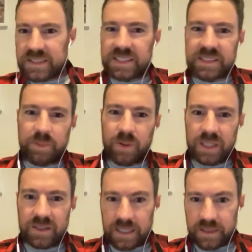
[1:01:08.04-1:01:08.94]
it
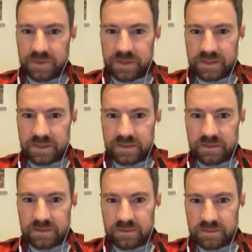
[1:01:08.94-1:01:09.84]
disappointing then if it's
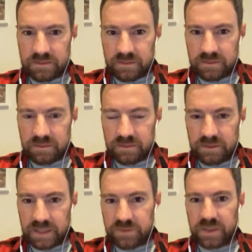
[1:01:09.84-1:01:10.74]

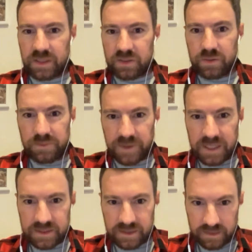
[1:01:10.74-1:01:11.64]
literally got 2
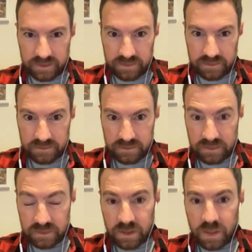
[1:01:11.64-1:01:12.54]
fingers on it?
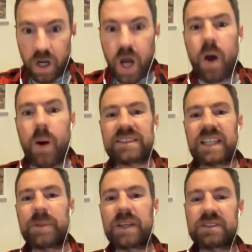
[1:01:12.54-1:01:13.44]
Oh, I see.
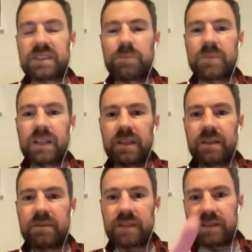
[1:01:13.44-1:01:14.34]
Because the
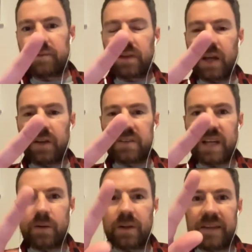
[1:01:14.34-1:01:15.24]
logo's
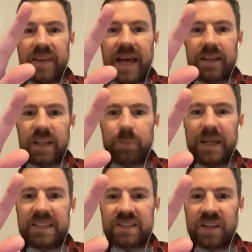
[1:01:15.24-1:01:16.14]
going like that, like a
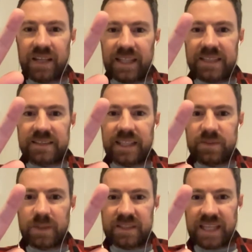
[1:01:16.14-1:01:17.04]
peace sign. That's
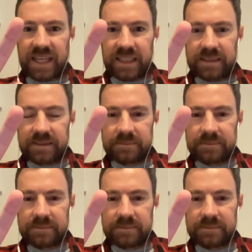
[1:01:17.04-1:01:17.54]
what he's saying.